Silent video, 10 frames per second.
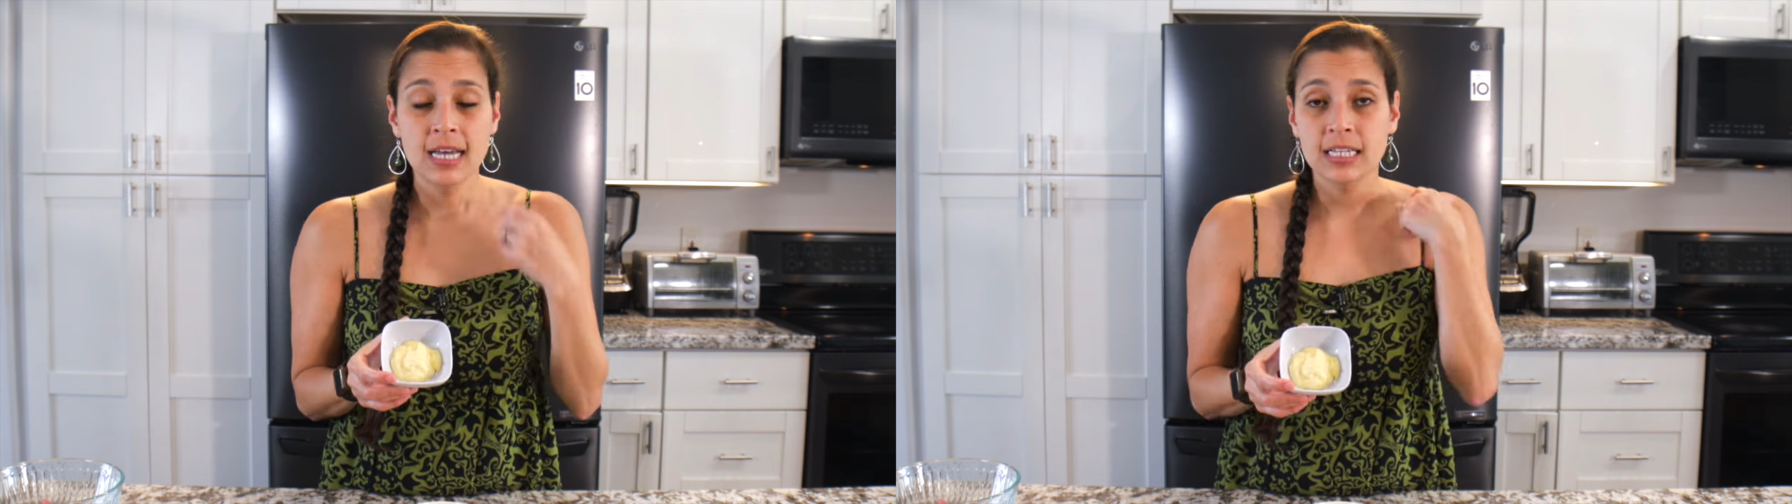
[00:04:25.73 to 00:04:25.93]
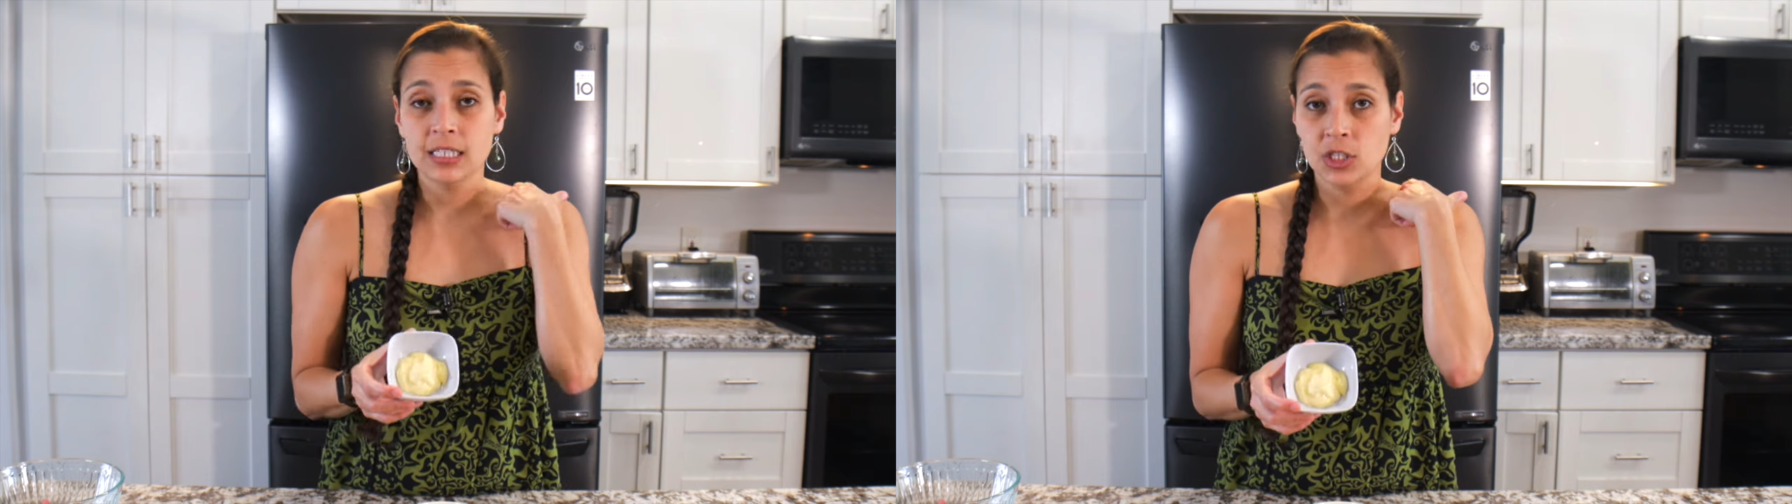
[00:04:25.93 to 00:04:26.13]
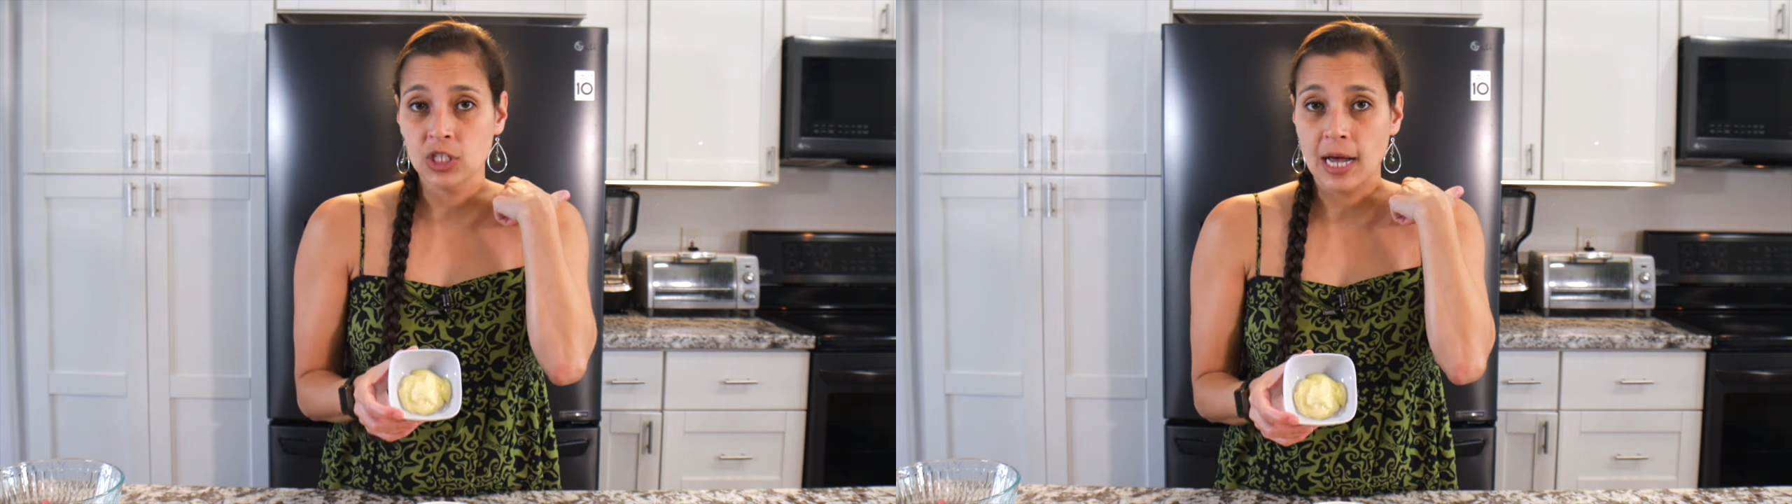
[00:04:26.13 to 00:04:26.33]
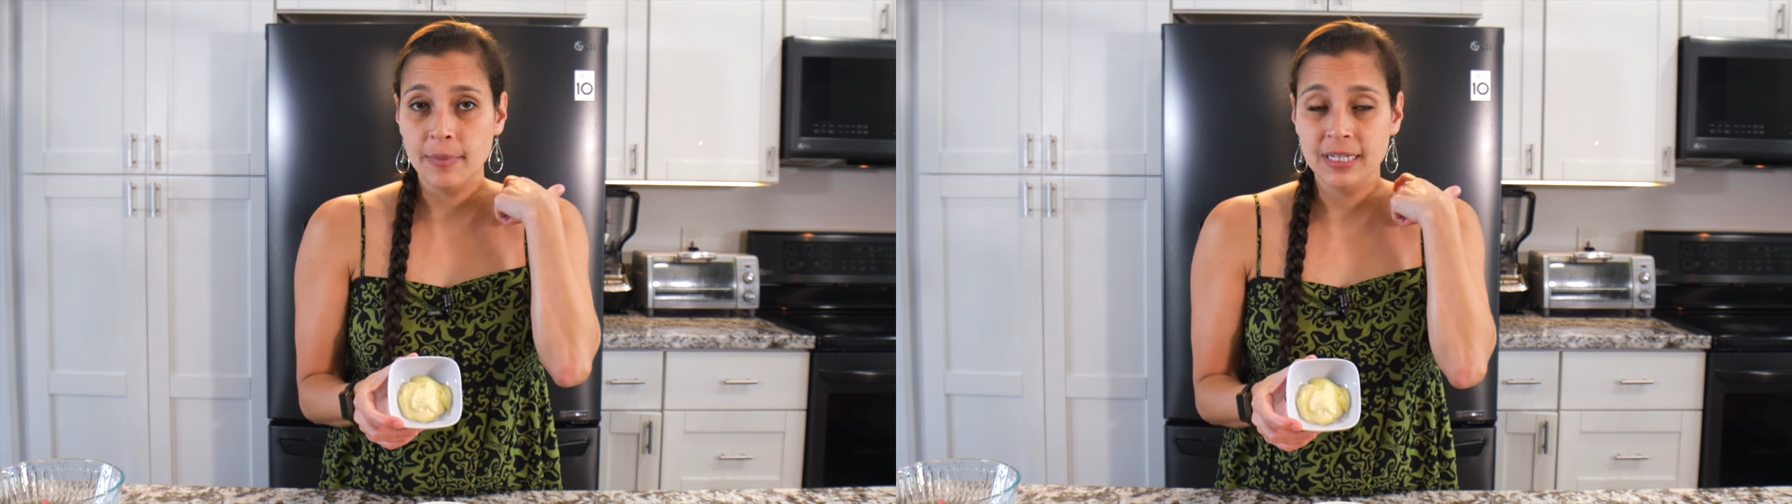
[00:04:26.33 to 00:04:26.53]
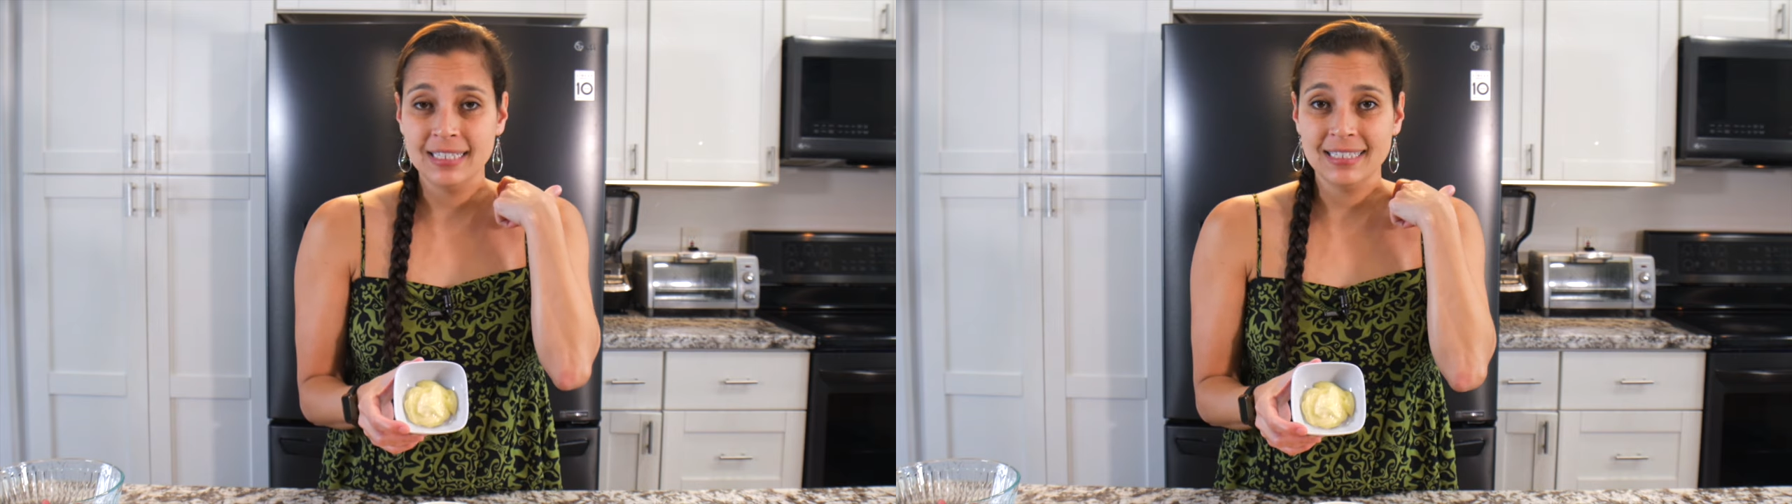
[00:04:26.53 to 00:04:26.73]
It's a
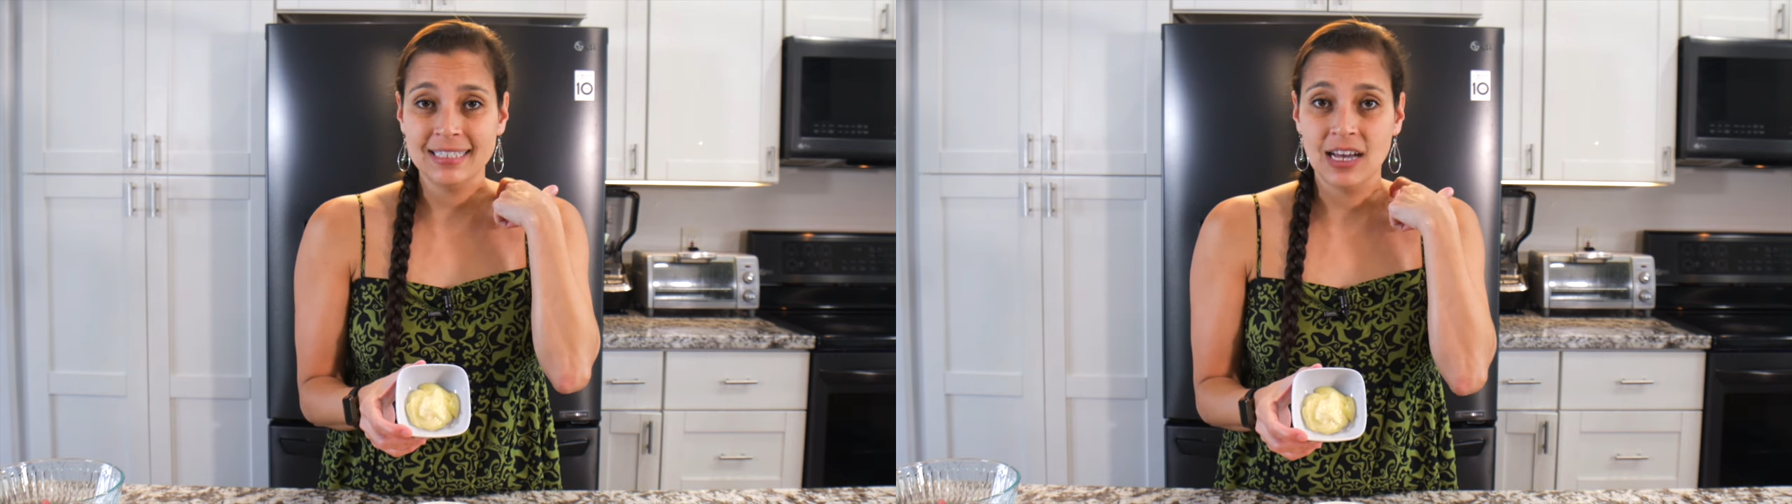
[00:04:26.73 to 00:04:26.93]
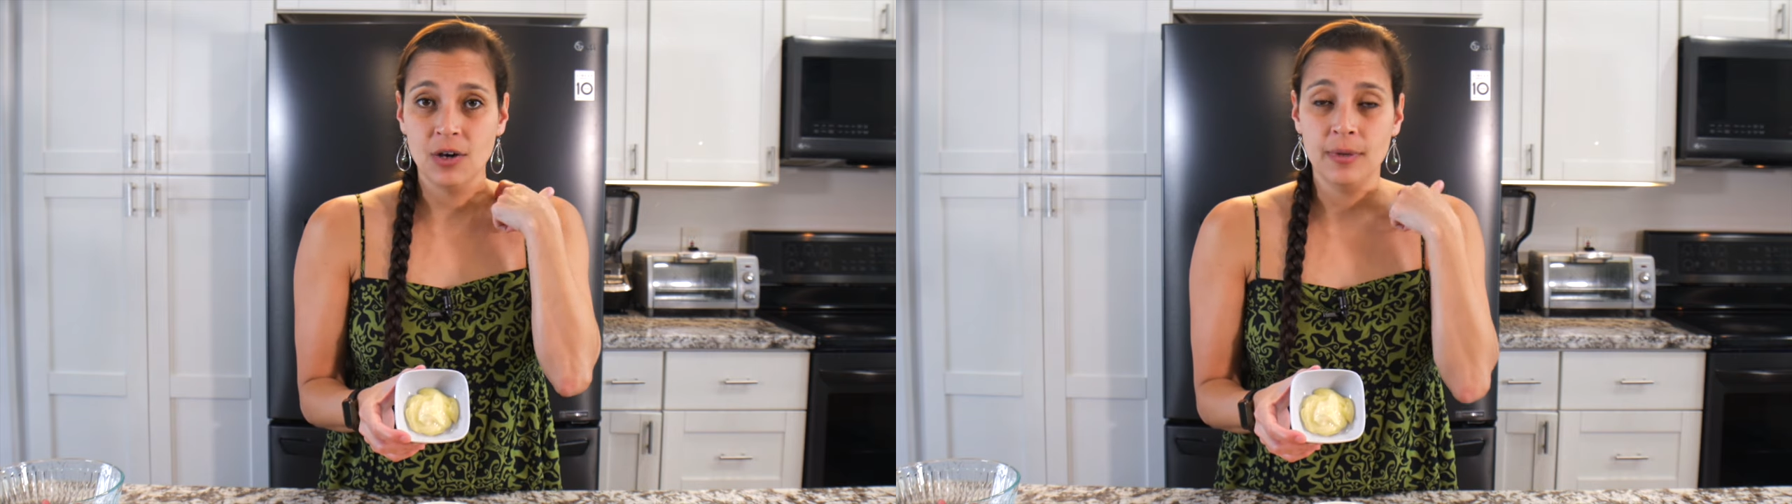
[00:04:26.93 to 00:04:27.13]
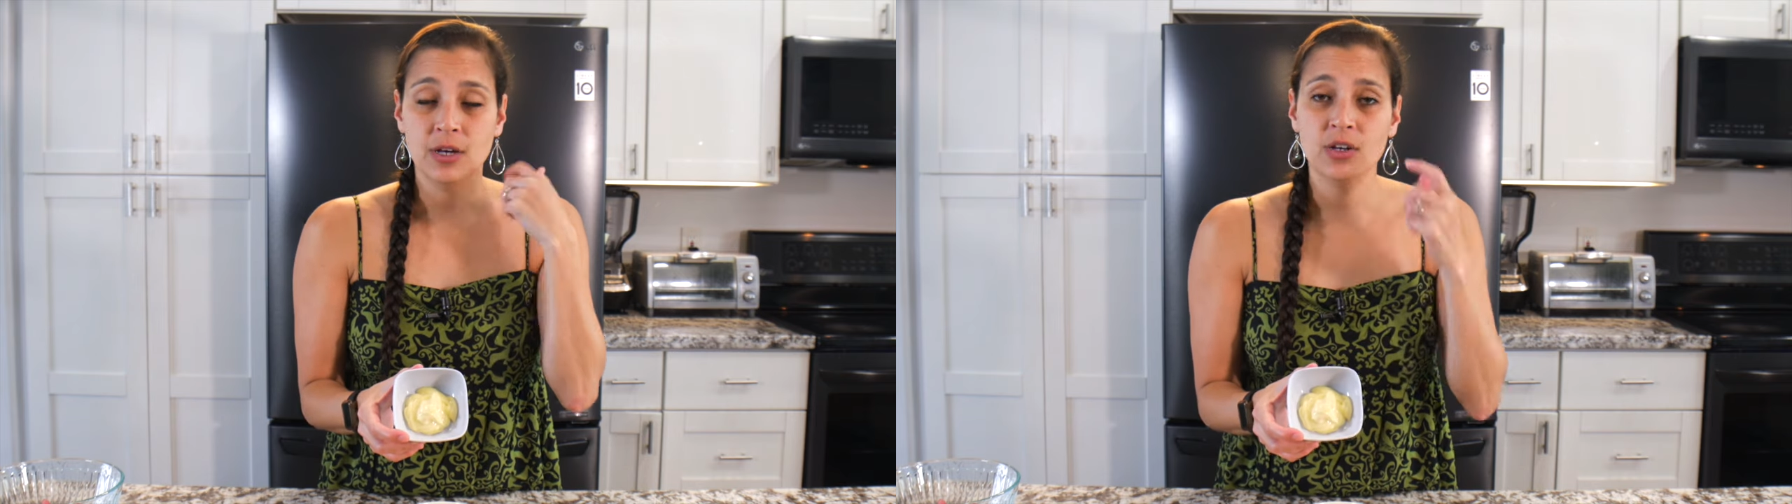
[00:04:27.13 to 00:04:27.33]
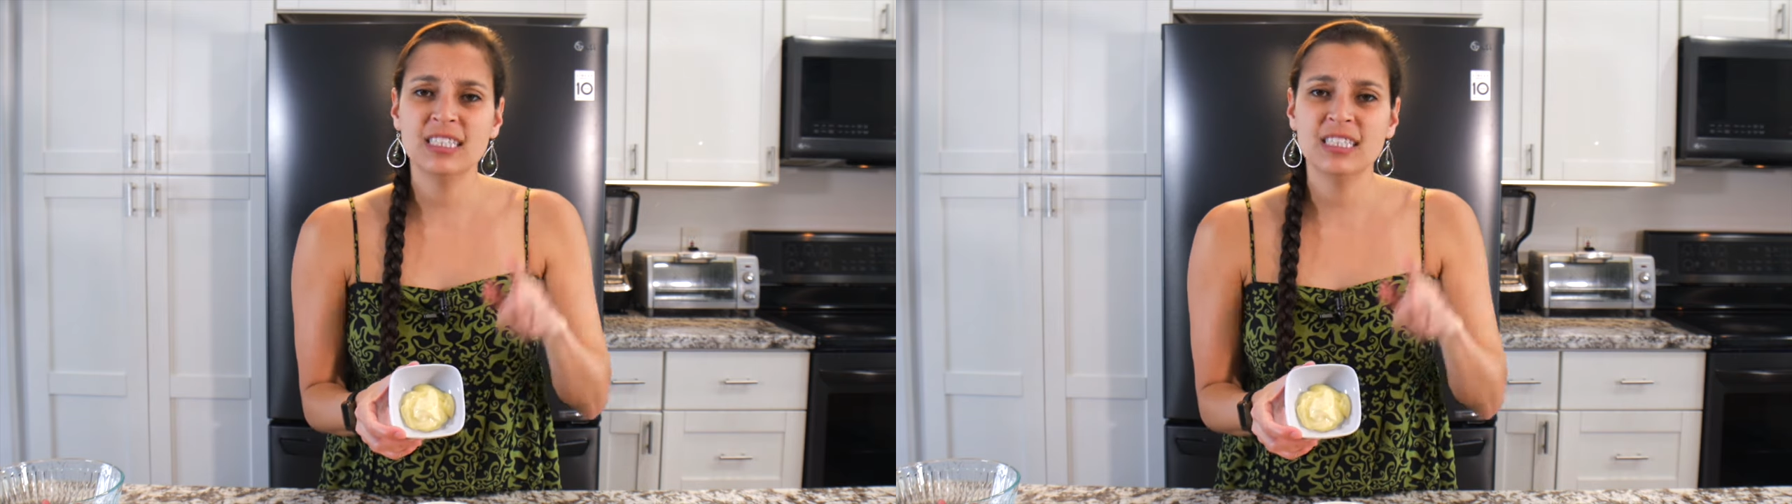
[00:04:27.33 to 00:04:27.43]
Japanese style mayo.